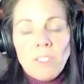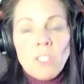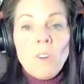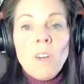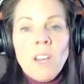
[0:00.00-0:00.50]

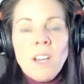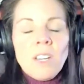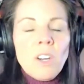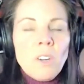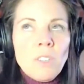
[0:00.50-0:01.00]
So
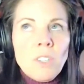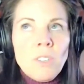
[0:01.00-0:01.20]
go to